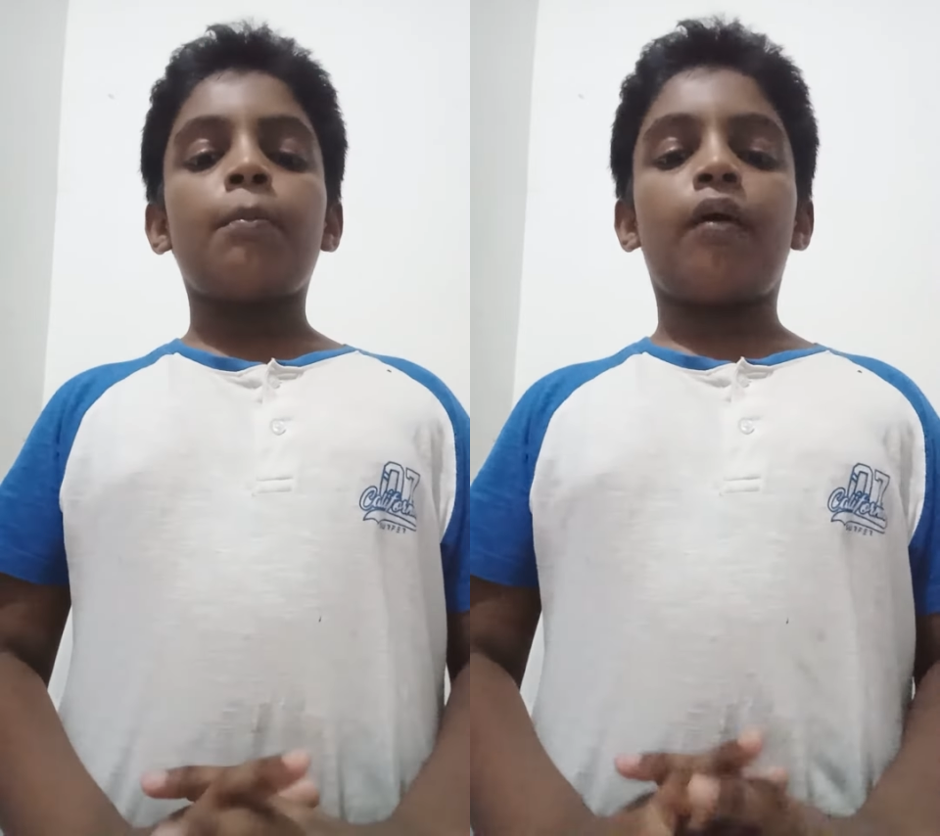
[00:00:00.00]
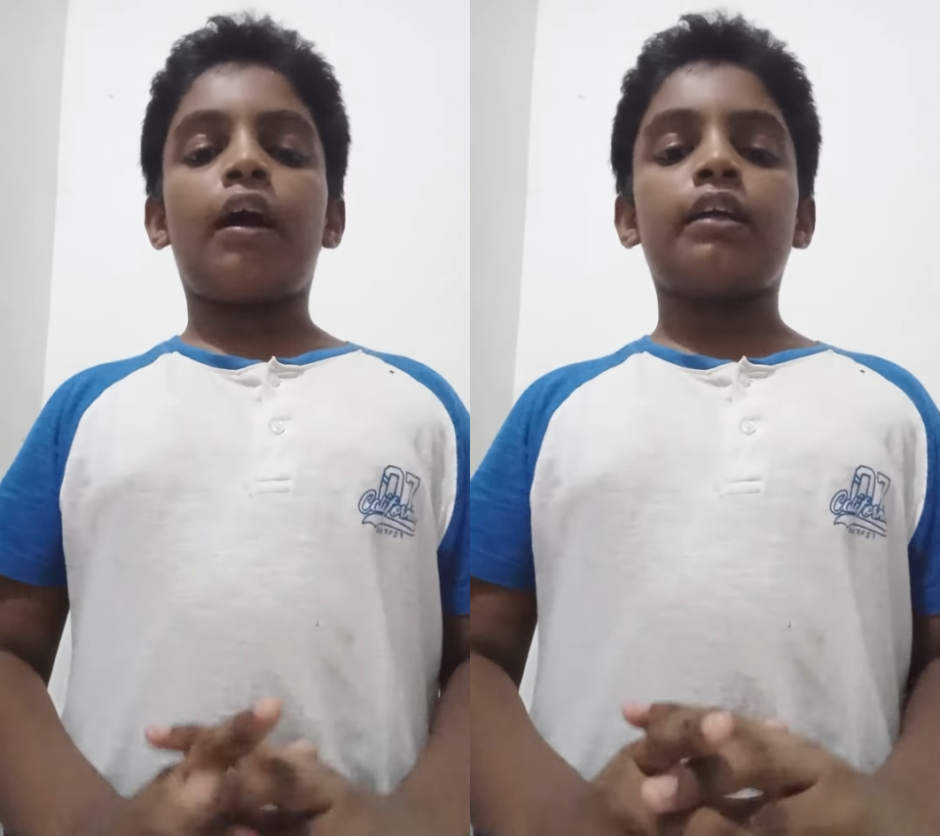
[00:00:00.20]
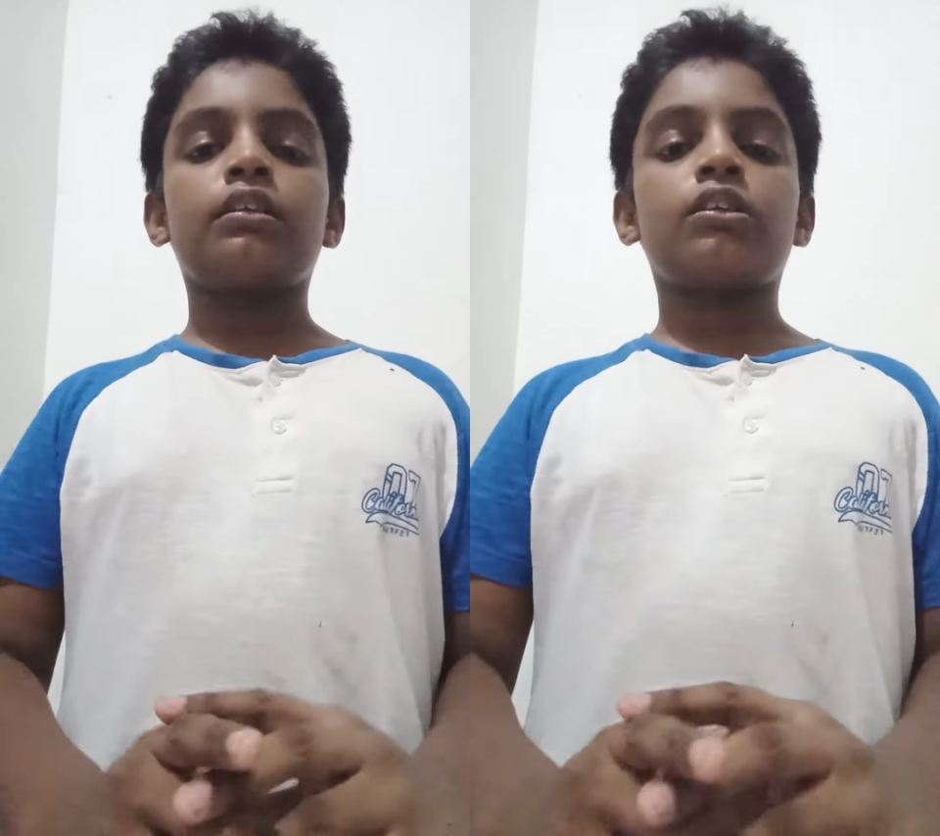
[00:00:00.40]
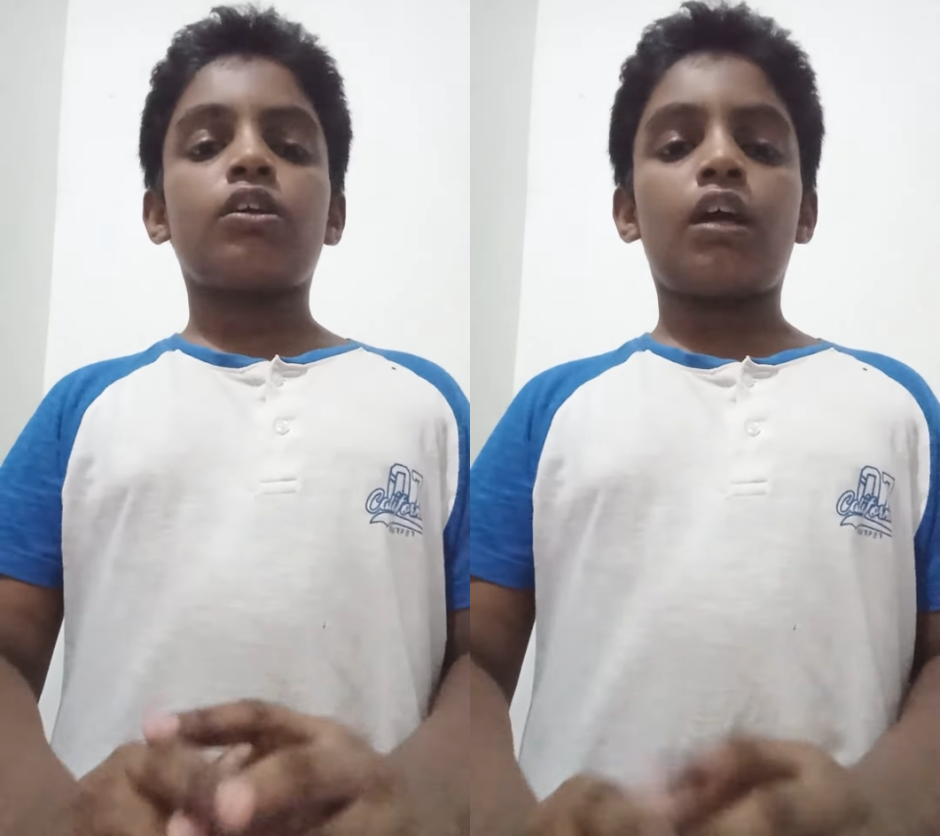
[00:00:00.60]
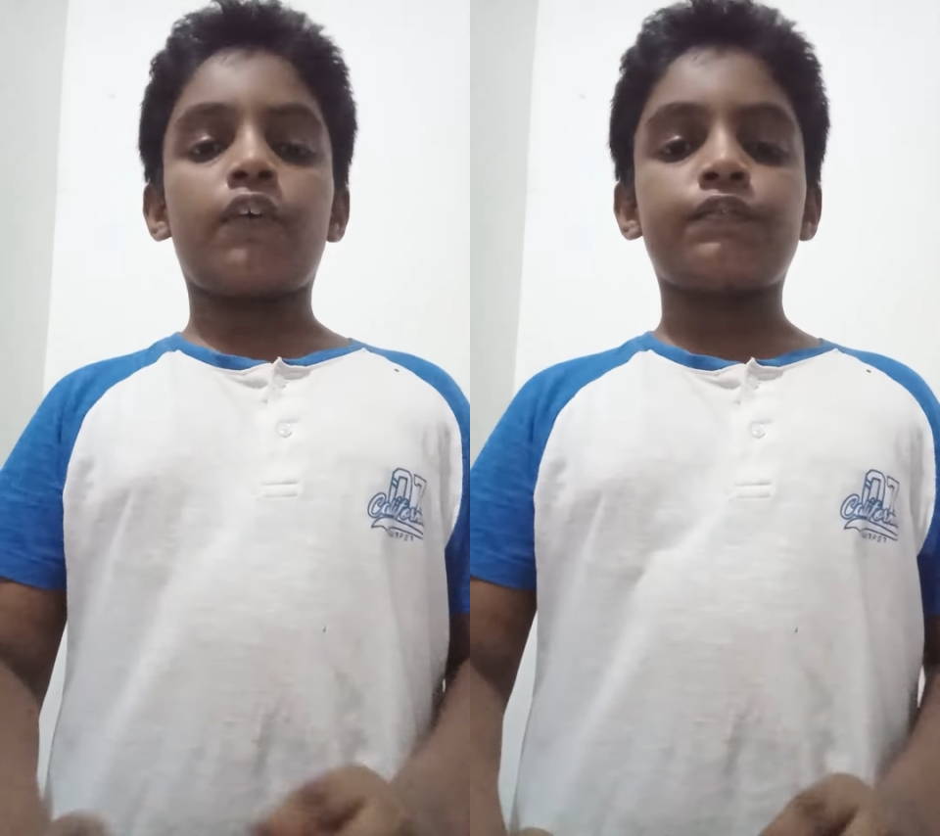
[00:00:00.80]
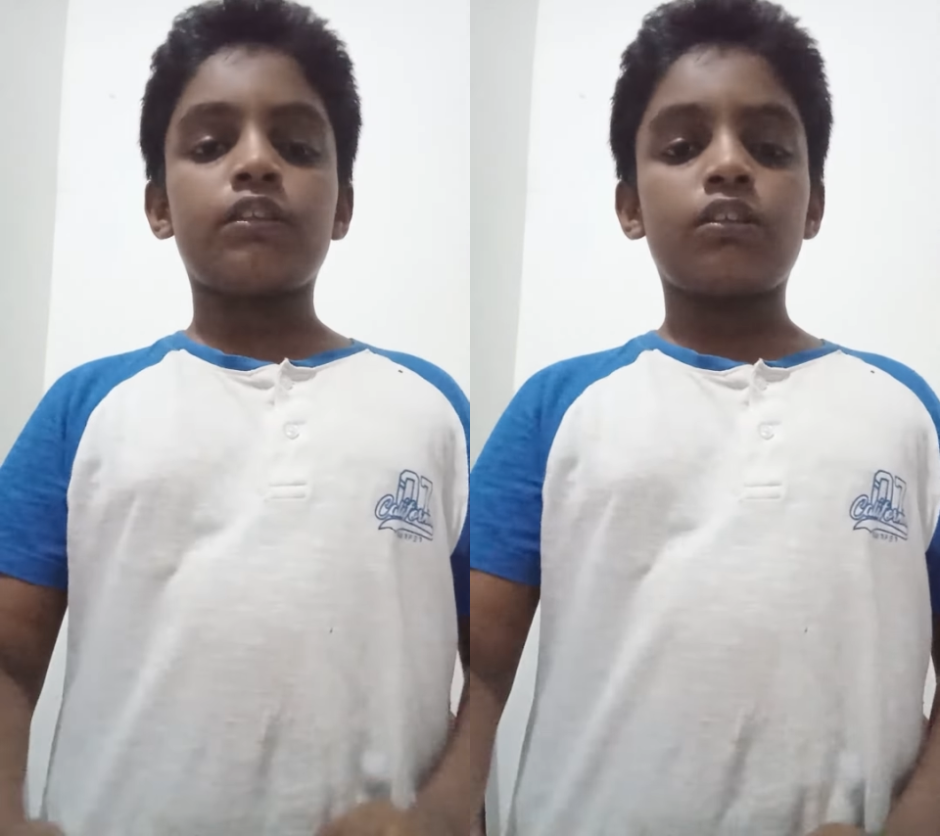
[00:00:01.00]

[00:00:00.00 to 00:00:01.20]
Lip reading: Minecraft